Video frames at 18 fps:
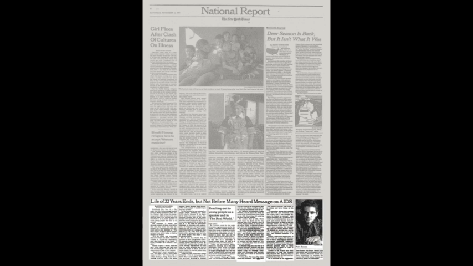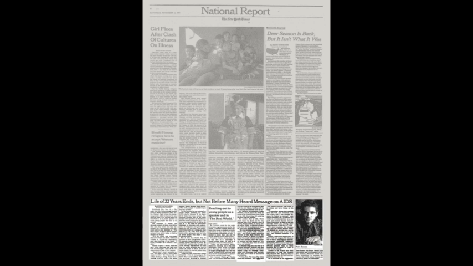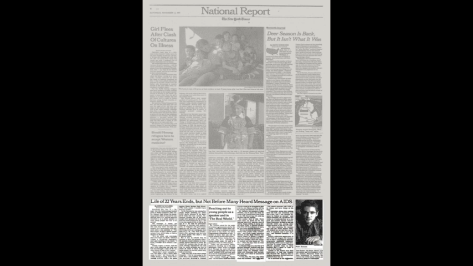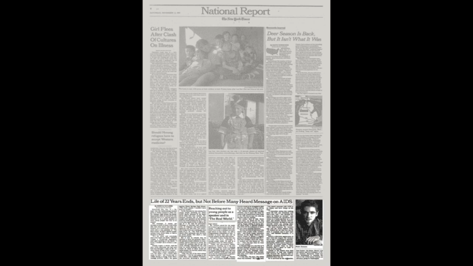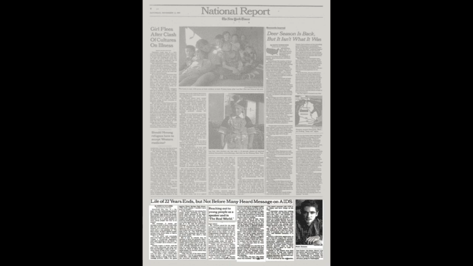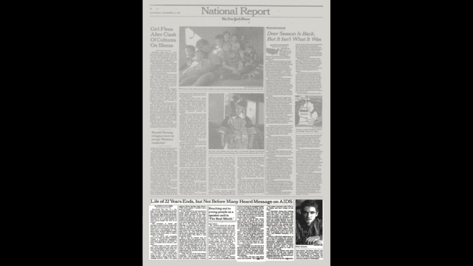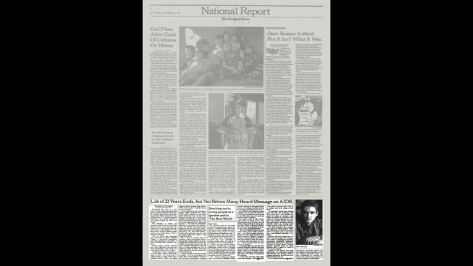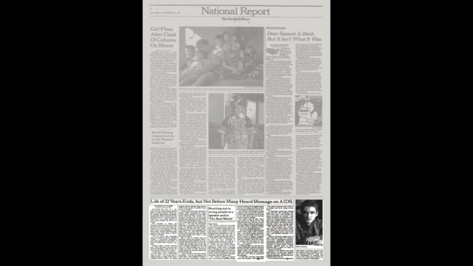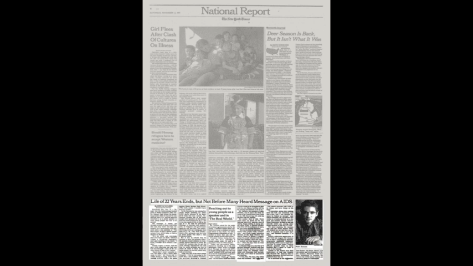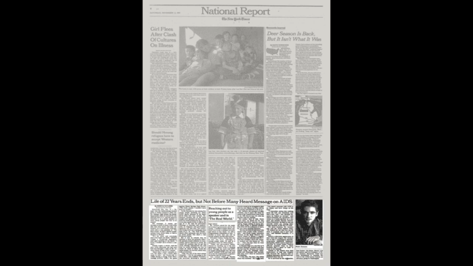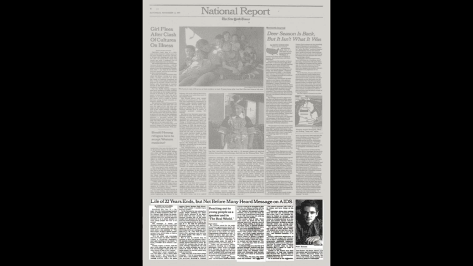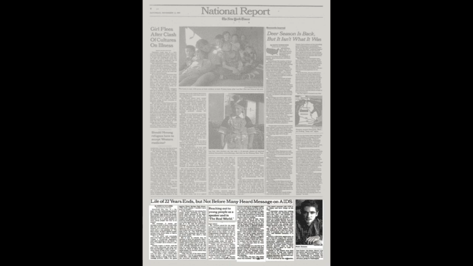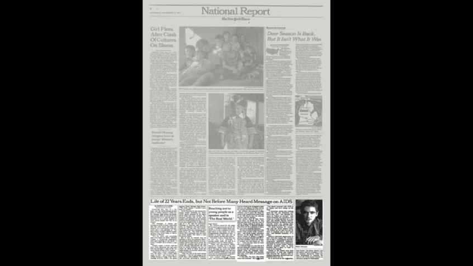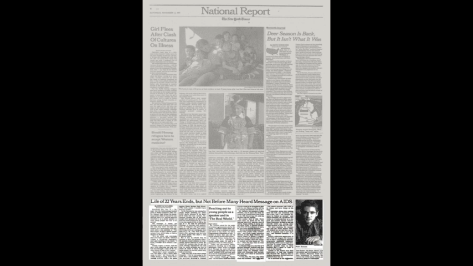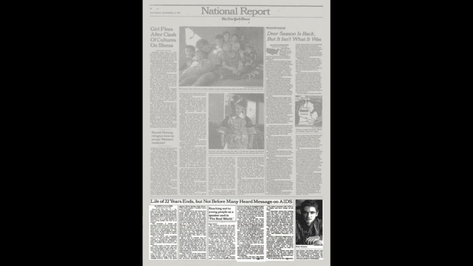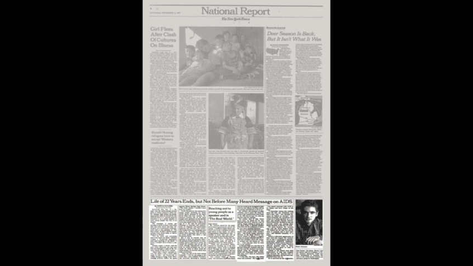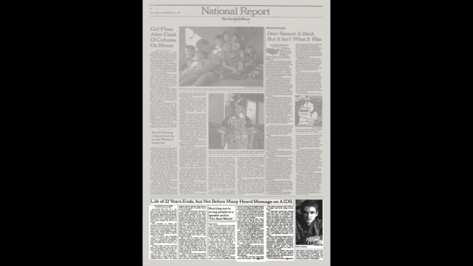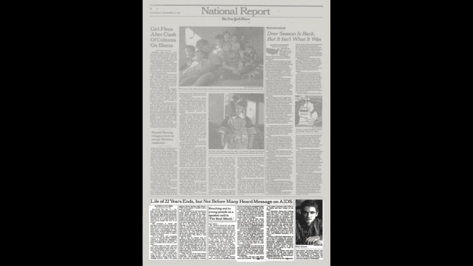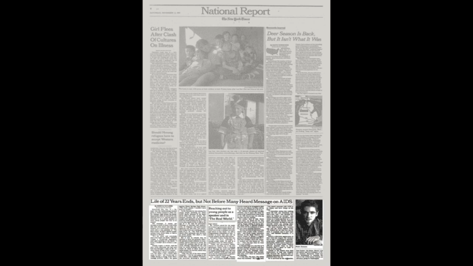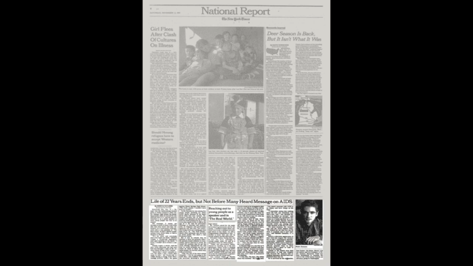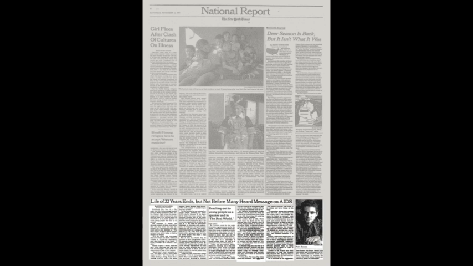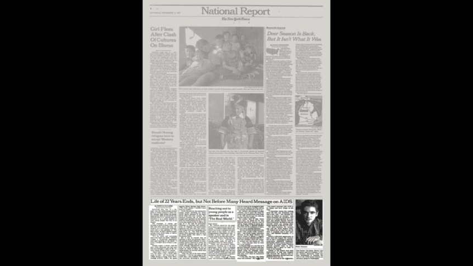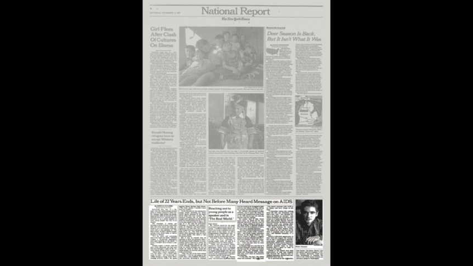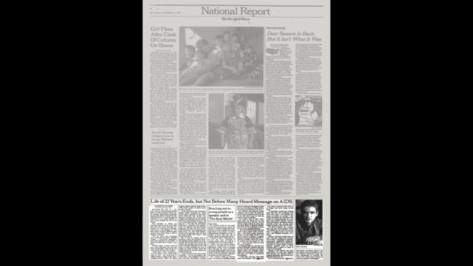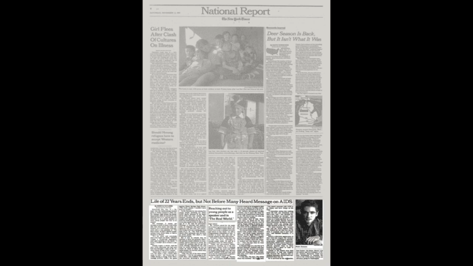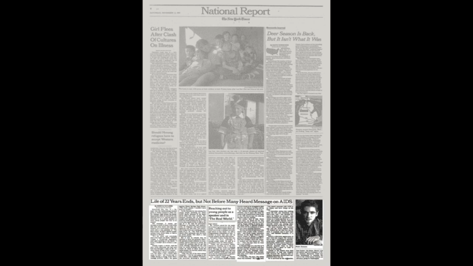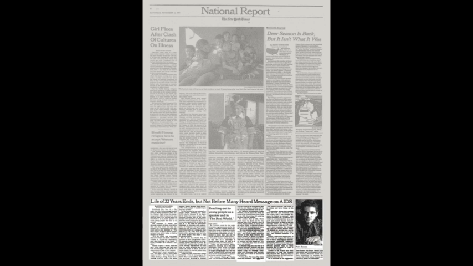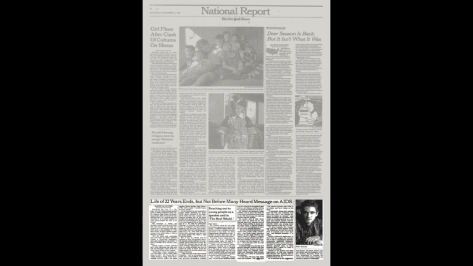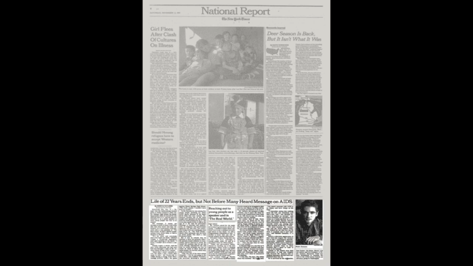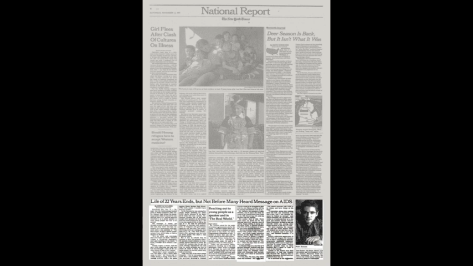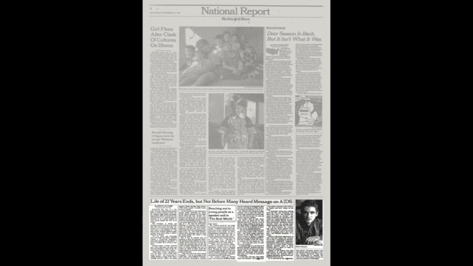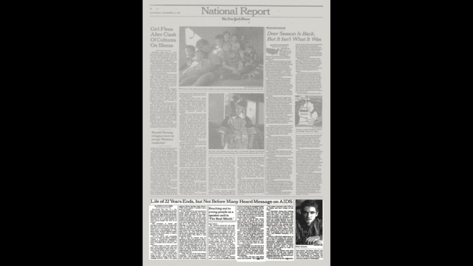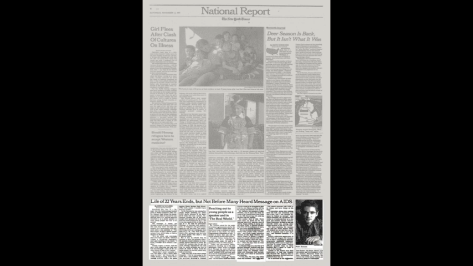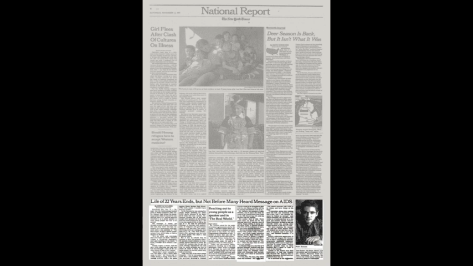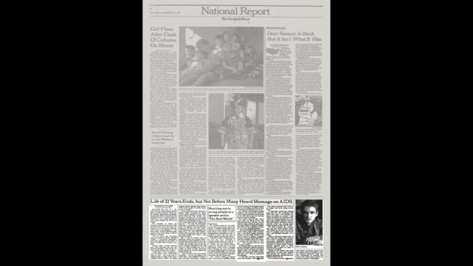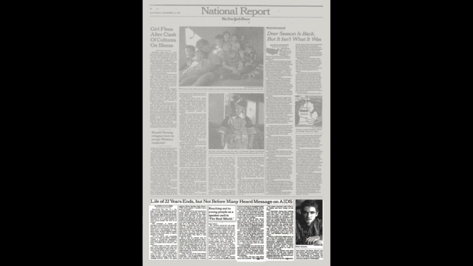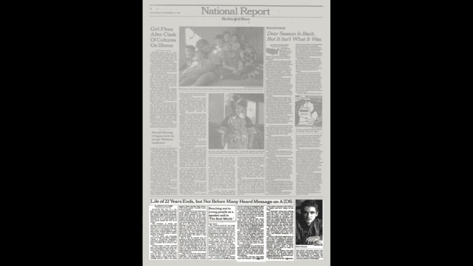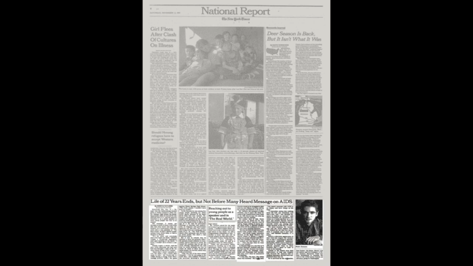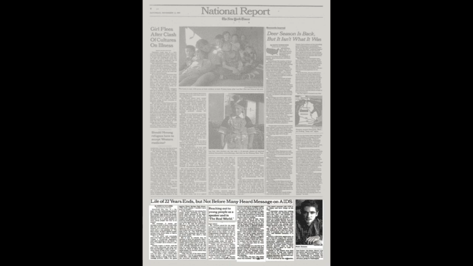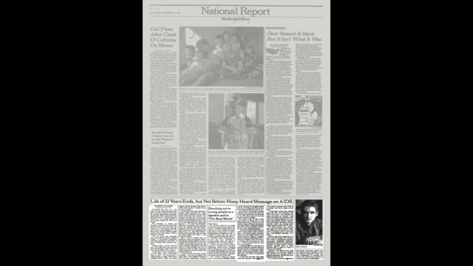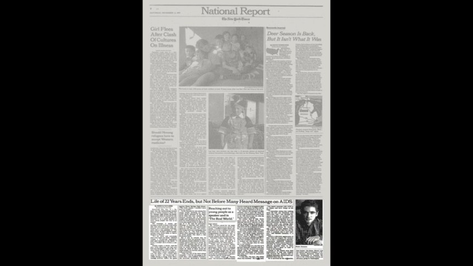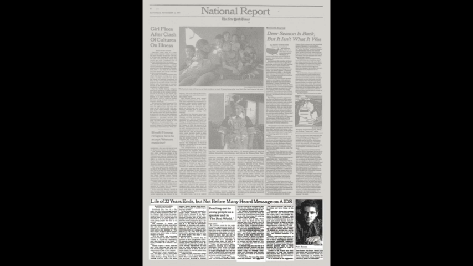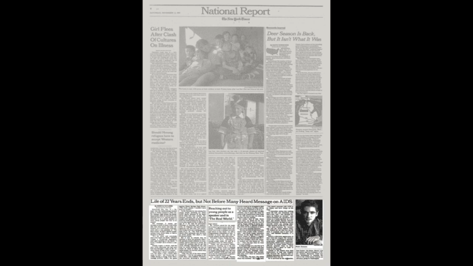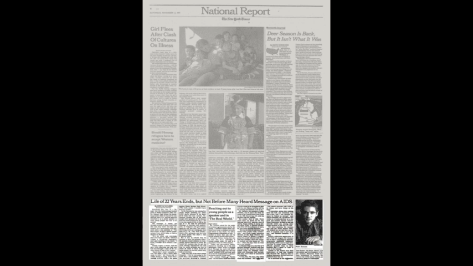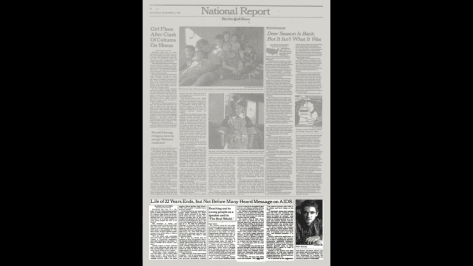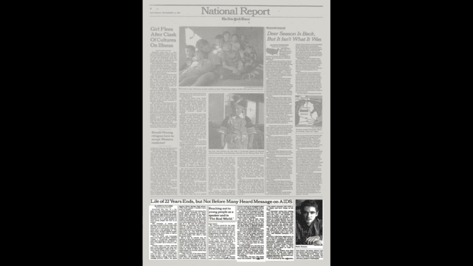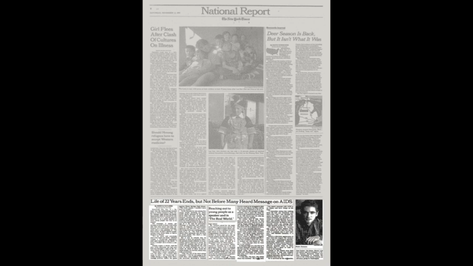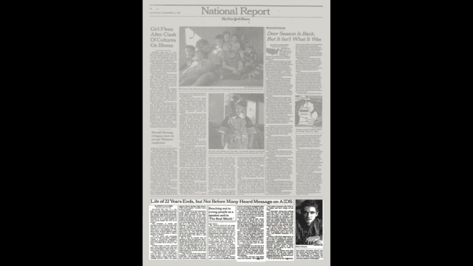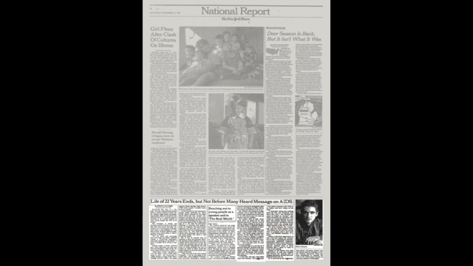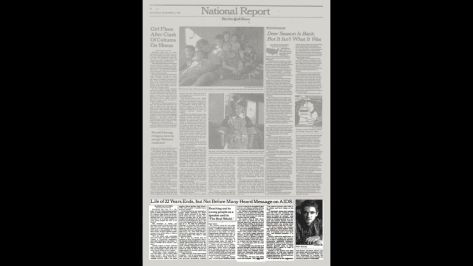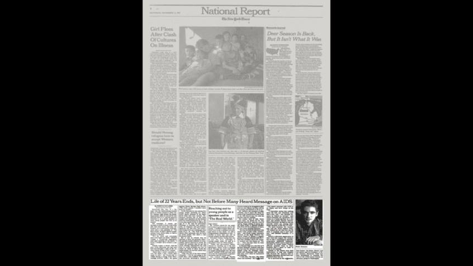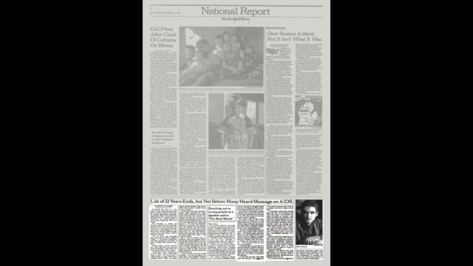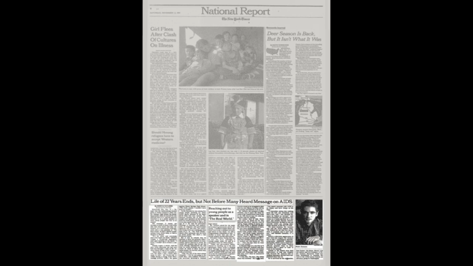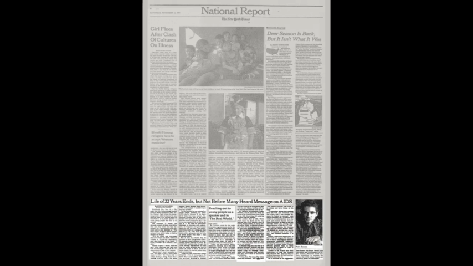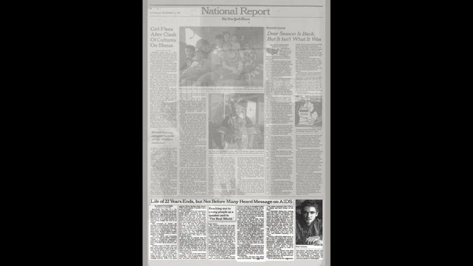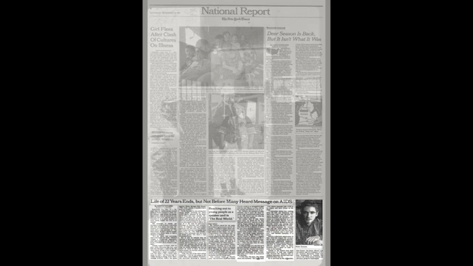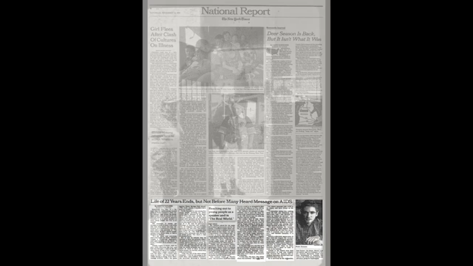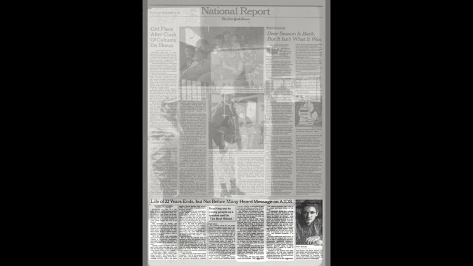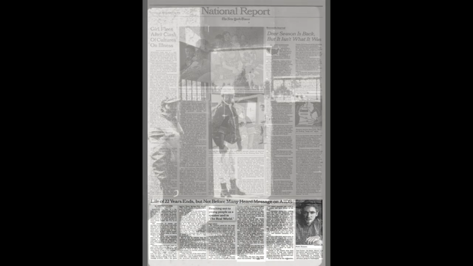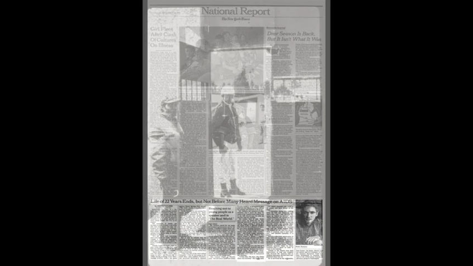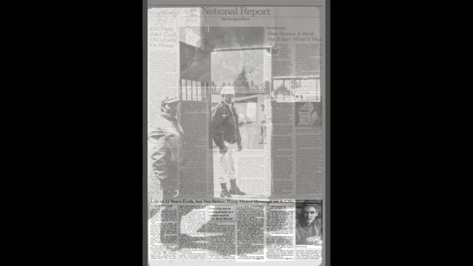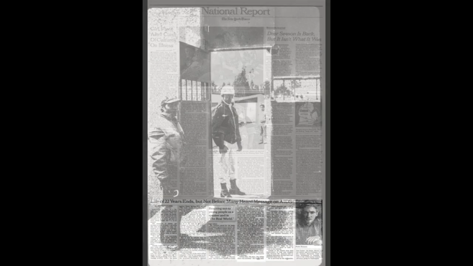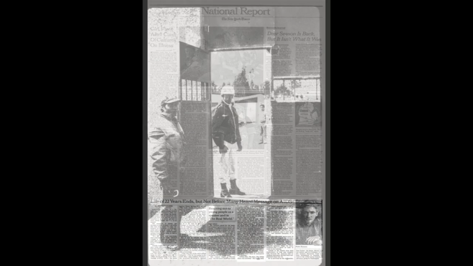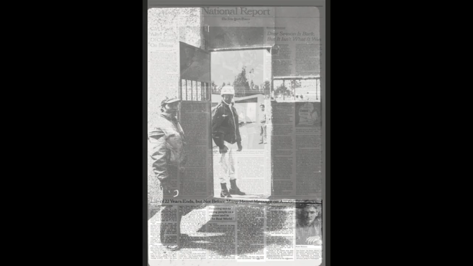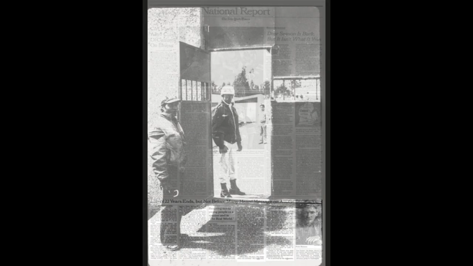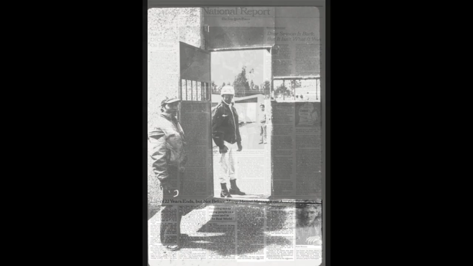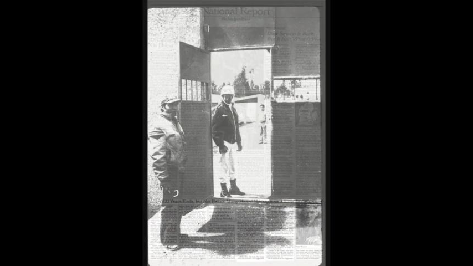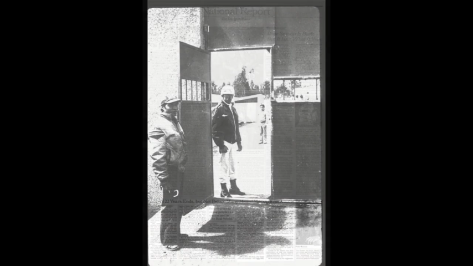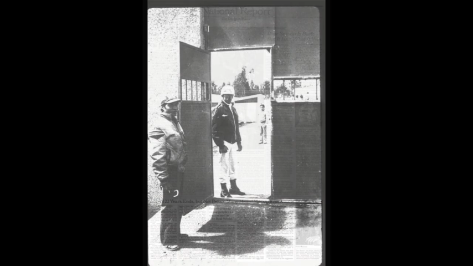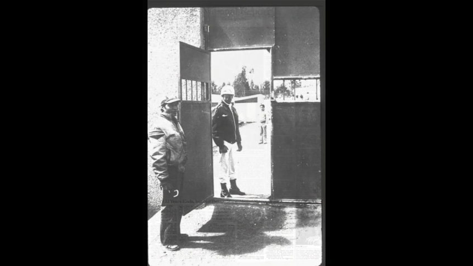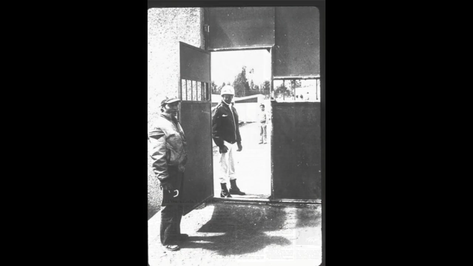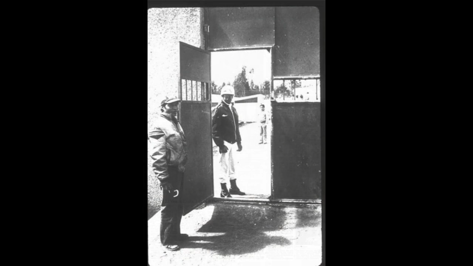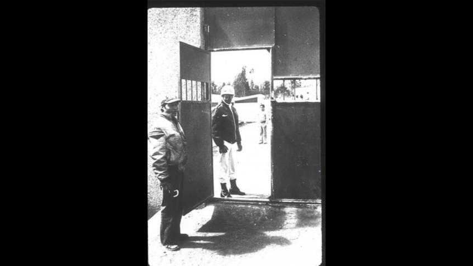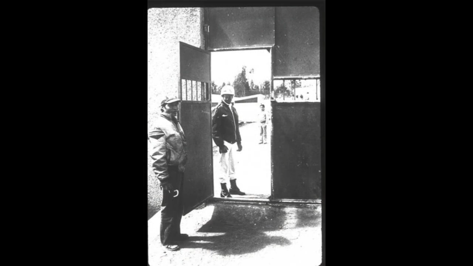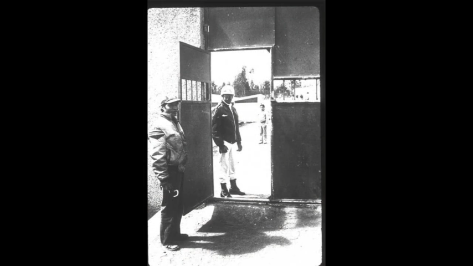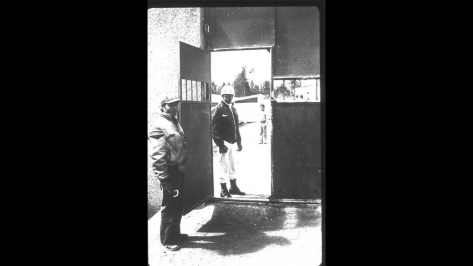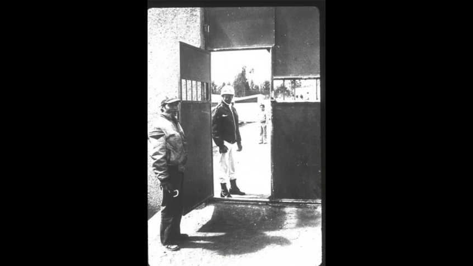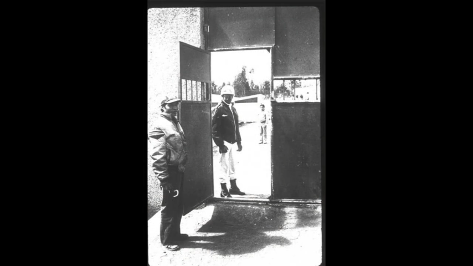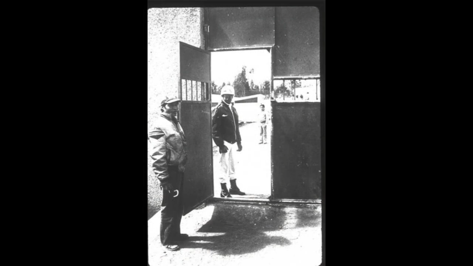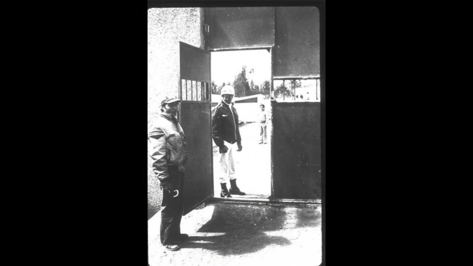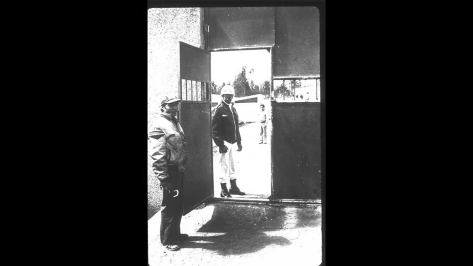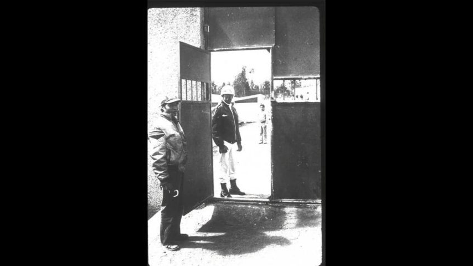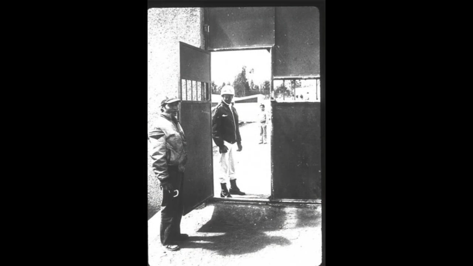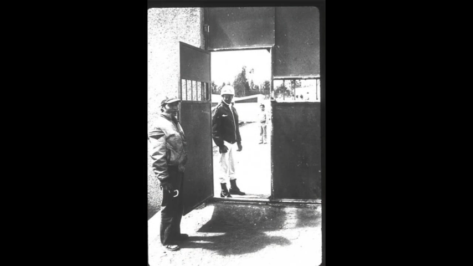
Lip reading: (no speaker visible)